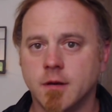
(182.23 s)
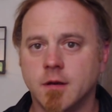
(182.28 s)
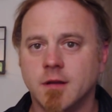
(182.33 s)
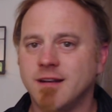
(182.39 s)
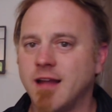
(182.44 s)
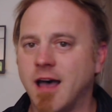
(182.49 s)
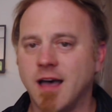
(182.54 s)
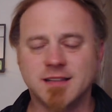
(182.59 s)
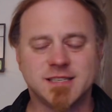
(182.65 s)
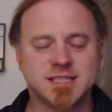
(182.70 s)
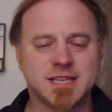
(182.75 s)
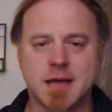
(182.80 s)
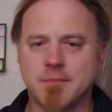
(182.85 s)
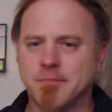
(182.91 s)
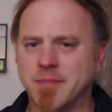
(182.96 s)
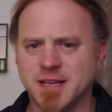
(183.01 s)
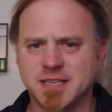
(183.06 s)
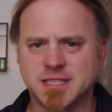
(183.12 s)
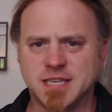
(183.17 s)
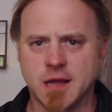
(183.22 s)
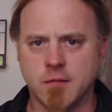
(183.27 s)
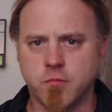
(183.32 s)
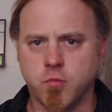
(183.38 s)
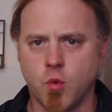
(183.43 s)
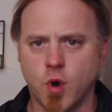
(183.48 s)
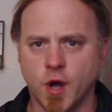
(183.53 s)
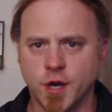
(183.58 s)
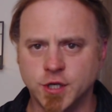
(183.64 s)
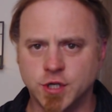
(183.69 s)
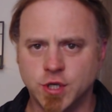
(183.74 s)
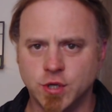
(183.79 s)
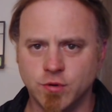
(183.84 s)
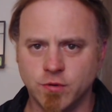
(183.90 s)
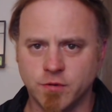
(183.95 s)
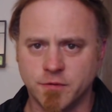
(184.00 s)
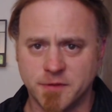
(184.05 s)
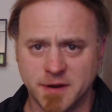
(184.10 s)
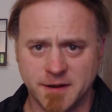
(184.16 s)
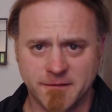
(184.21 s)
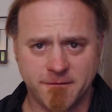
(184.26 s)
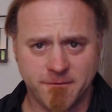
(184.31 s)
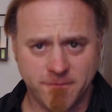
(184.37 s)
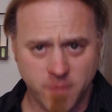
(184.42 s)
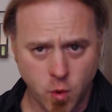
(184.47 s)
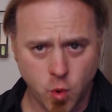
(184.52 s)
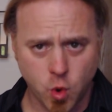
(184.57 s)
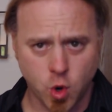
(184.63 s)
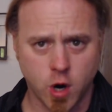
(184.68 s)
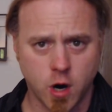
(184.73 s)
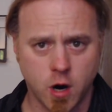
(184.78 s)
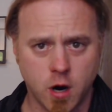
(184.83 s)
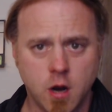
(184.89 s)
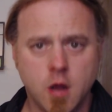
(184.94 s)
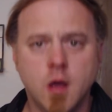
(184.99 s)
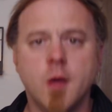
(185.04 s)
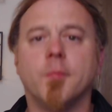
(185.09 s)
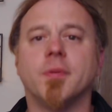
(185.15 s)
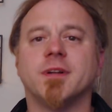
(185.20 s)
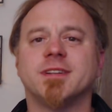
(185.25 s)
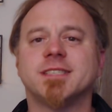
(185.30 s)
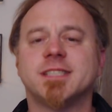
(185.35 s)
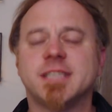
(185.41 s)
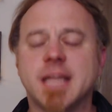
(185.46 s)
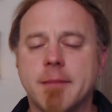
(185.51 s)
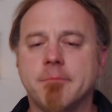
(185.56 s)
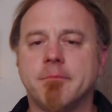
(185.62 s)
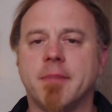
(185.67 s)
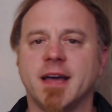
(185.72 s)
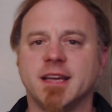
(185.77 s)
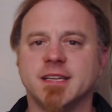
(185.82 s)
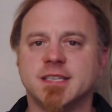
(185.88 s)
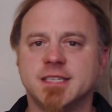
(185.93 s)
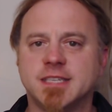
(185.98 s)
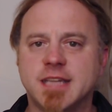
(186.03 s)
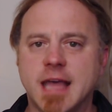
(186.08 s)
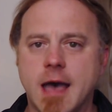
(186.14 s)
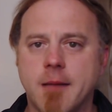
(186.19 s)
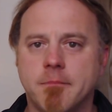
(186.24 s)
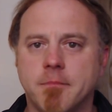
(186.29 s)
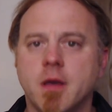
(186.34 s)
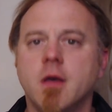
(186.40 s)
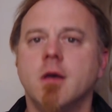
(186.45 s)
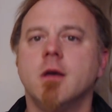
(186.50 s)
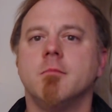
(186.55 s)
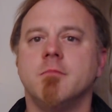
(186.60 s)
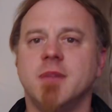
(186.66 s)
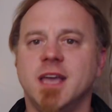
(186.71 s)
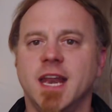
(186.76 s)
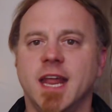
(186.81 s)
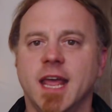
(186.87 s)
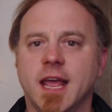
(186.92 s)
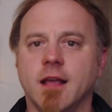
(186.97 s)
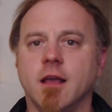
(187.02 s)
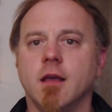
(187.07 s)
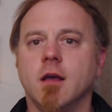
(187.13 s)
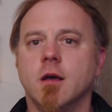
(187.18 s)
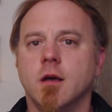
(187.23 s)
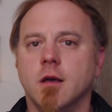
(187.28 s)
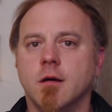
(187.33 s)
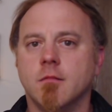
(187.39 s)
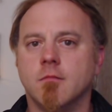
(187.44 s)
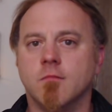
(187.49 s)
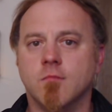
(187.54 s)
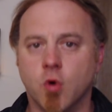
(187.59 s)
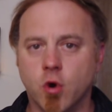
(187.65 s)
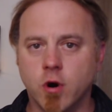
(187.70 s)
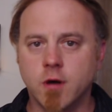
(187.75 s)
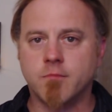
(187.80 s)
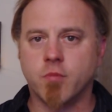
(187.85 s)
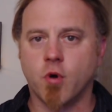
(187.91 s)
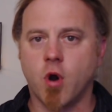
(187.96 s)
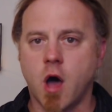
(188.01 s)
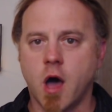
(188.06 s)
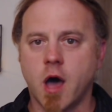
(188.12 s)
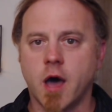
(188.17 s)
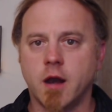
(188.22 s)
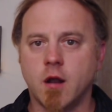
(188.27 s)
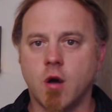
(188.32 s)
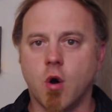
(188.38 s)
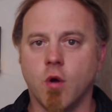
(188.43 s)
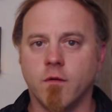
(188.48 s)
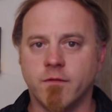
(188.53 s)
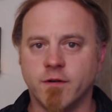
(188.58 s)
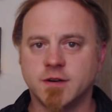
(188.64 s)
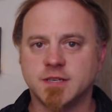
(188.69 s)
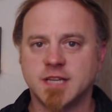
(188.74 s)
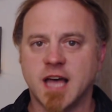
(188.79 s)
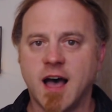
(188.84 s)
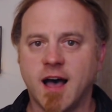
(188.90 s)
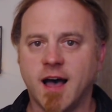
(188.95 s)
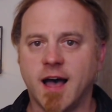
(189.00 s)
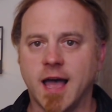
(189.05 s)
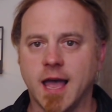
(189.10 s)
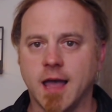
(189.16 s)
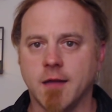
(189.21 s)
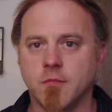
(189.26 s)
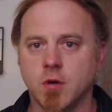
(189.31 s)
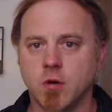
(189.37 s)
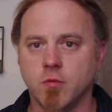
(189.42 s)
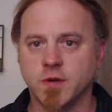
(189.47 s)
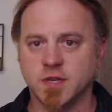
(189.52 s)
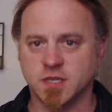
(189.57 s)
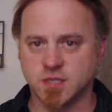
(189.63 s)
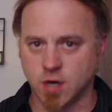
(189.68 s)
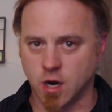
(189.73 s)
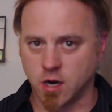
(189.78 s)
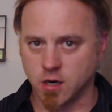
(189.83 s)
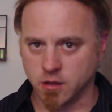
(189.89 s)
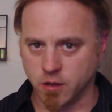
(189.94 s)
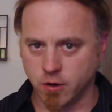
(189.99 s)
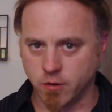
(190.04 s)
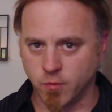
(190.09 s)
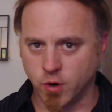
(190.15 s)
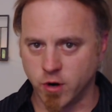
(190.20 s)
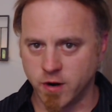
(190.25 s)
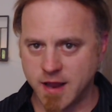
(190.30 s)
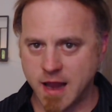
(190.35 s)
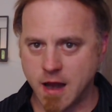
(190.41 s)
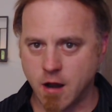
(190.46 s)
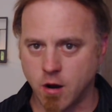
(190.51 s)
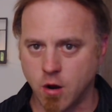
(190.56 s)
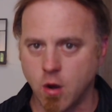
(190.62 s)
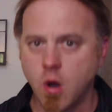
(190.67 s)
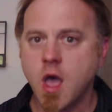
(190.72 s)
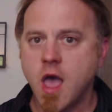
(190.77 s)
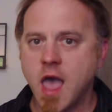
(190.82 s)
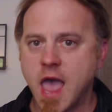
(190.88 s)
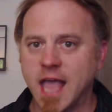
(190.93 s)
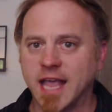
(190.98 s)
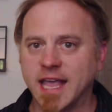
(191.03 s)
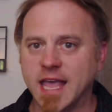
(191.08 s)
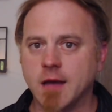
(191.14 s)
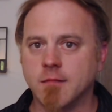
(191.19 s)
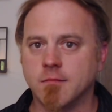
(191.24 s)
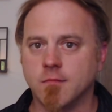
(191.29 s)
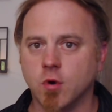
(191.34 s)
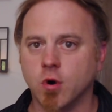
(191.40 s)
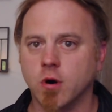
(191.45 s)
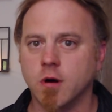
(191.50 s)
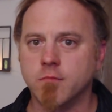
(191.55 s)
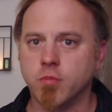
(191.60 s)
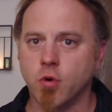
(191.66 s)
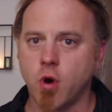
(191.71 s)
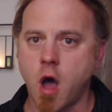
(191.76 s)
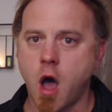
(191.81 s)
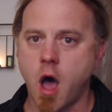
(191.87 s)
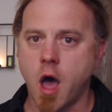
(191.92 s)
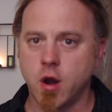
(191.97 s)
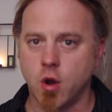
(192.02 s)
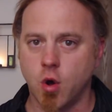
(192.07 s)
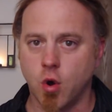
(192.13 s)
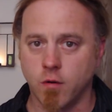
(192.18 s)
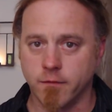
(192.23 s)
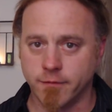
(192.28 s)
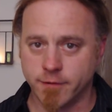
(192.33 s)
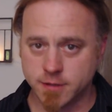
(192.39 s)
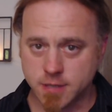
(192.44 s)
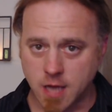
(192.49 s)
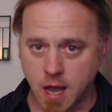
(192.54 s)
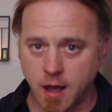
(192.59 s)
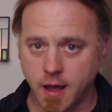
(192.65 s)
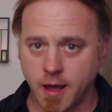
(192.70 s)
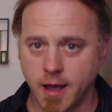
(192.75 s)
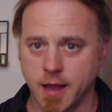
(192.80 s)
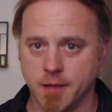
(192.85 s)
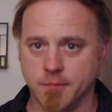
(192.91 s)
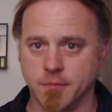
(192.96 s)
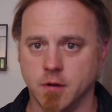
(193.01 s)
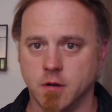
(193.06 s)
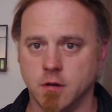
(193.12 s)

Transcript: Not step by step one, two, three, four, but step by step, meaning more broad over time. We start a little more narrow and get more broad over time.